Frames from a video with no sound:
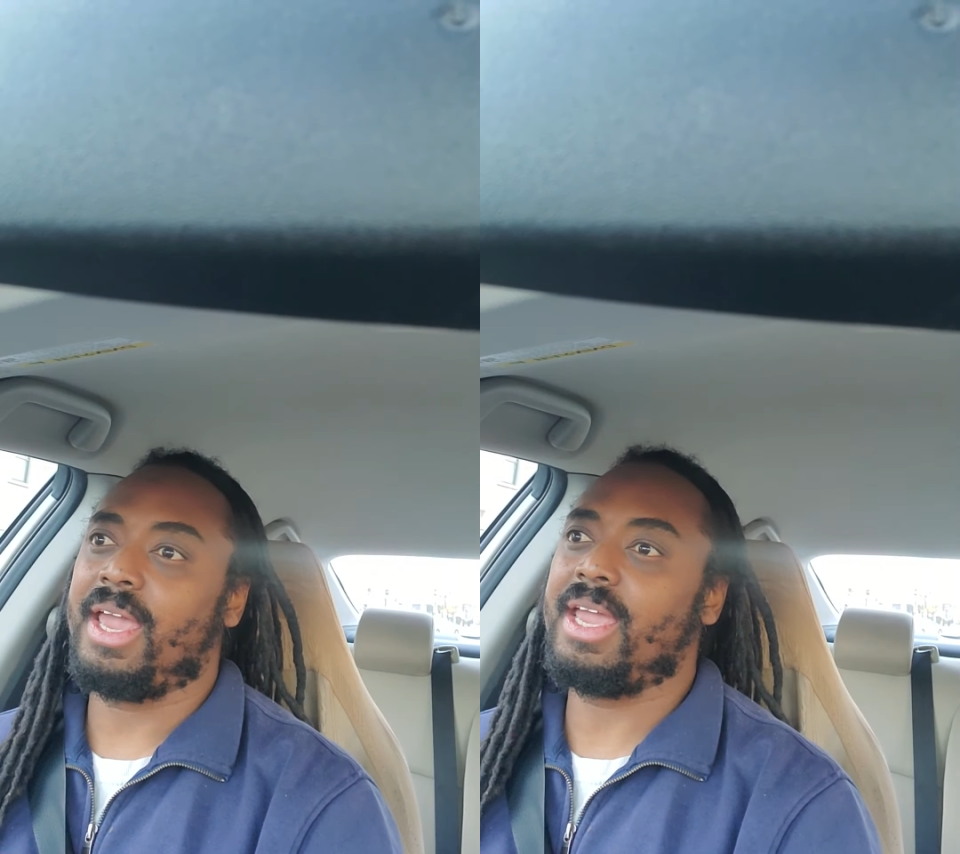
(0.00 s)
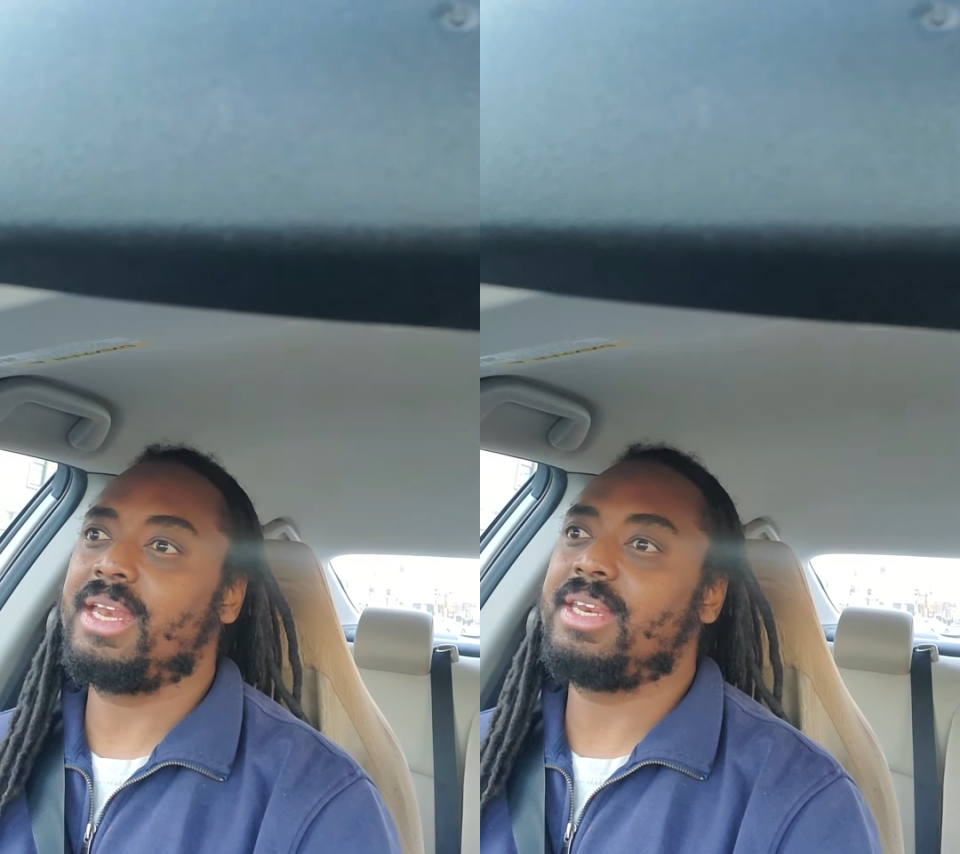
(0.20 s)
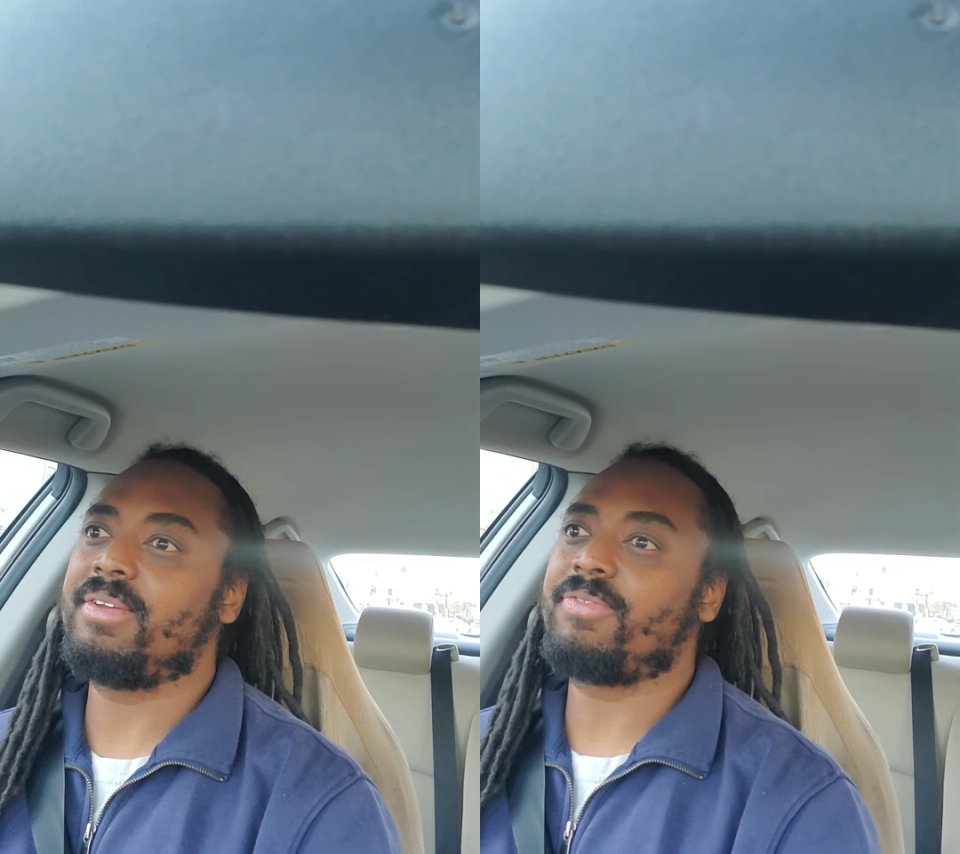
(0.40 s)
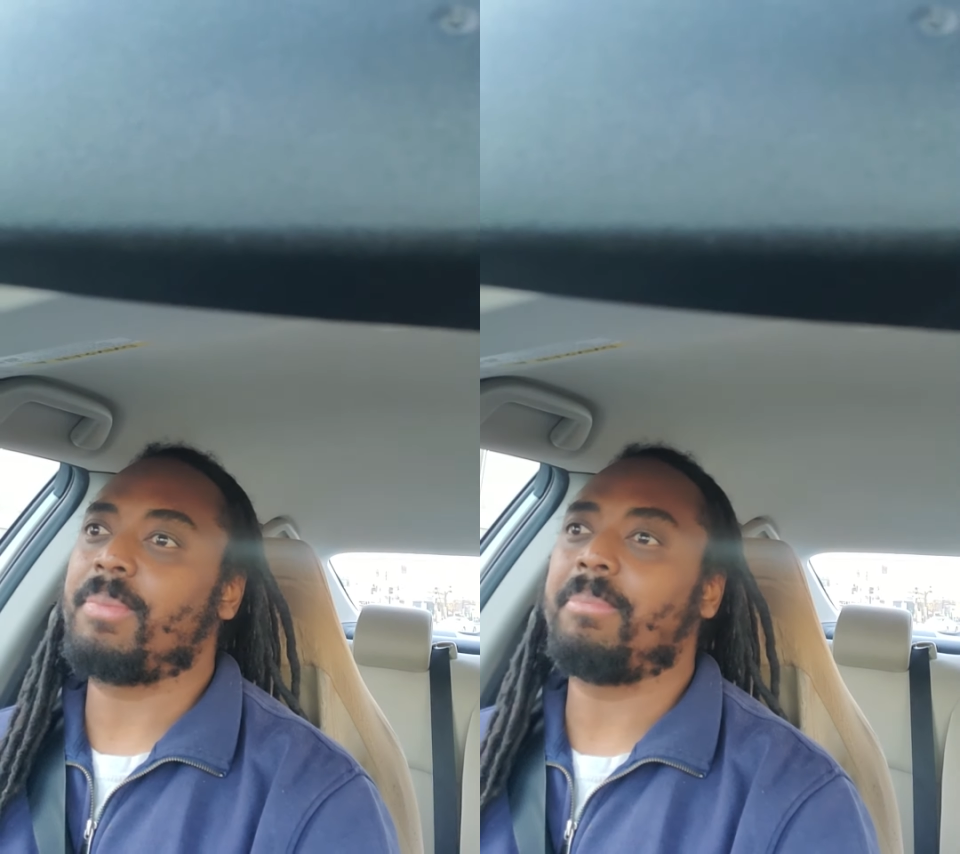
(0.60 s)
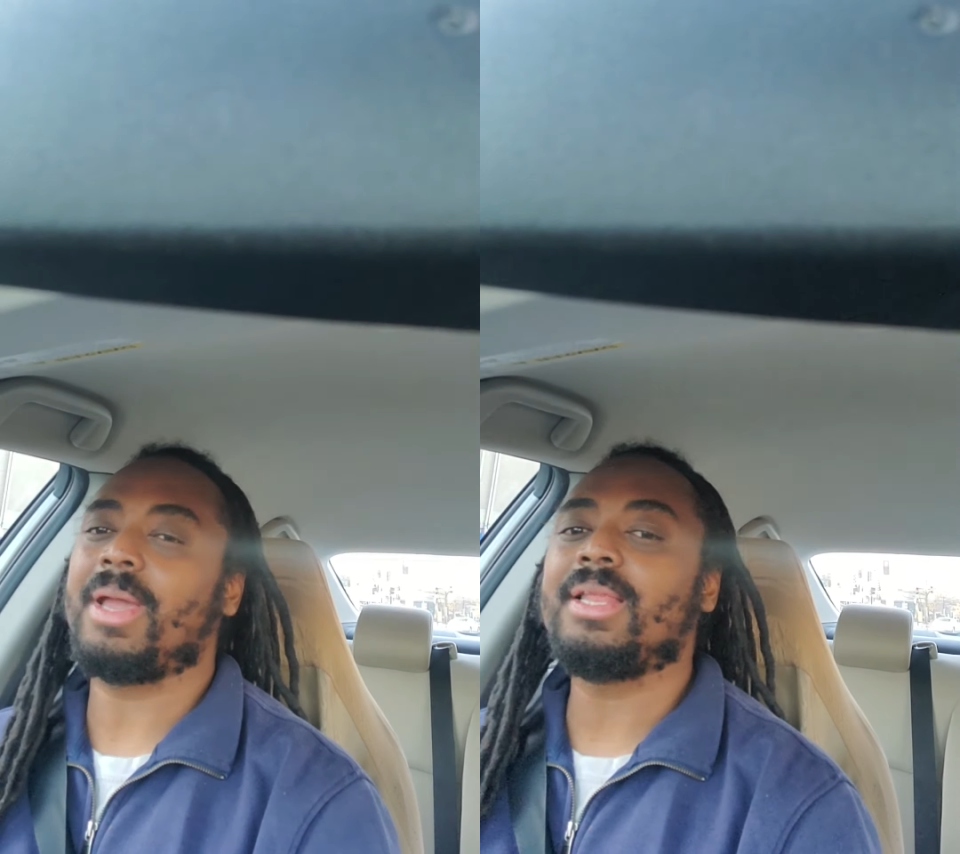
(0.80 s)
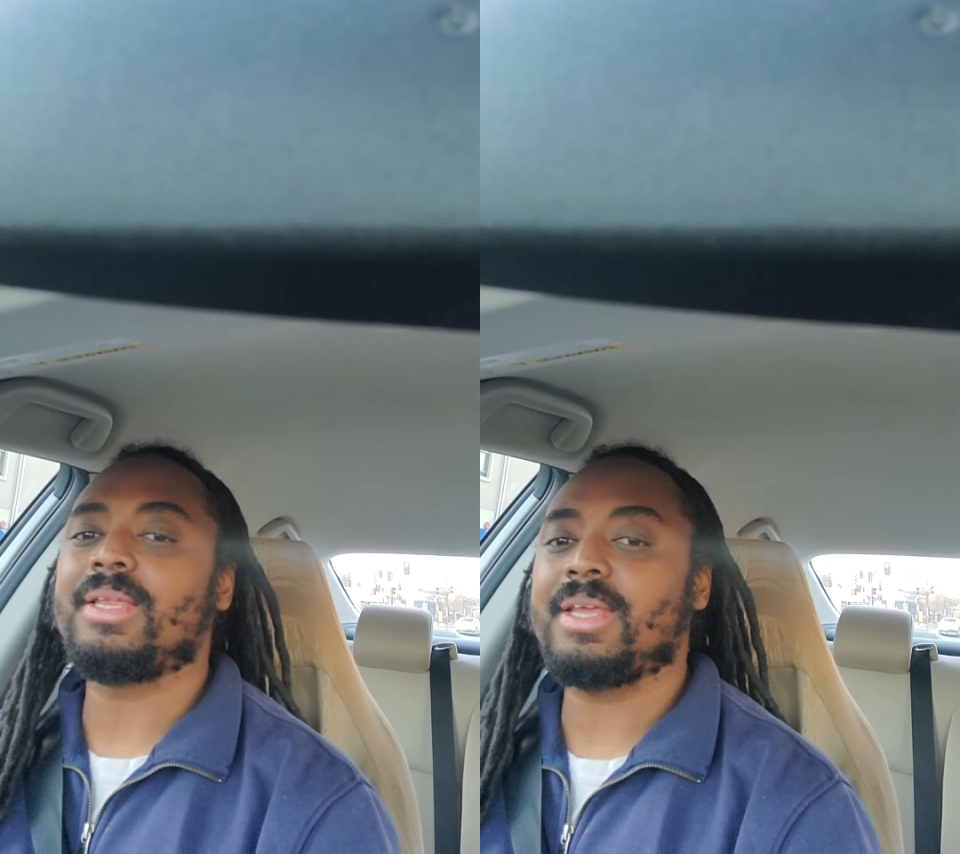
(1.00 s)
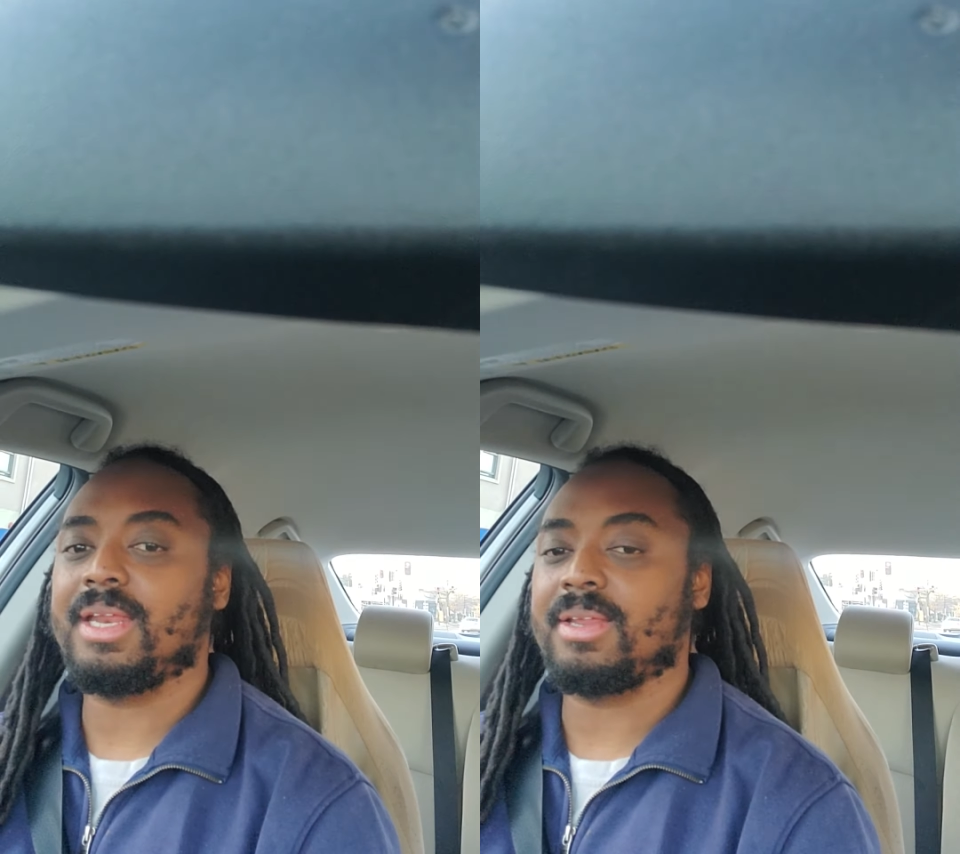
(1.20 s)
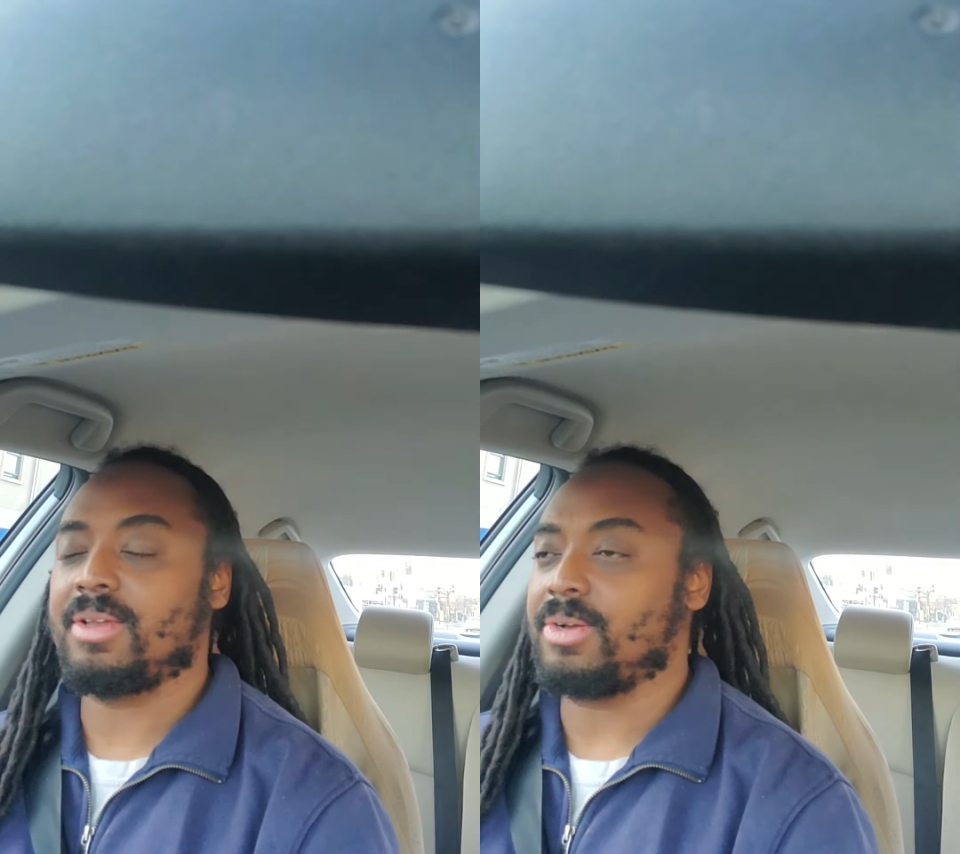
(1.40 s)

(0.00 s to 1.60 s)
in different melanated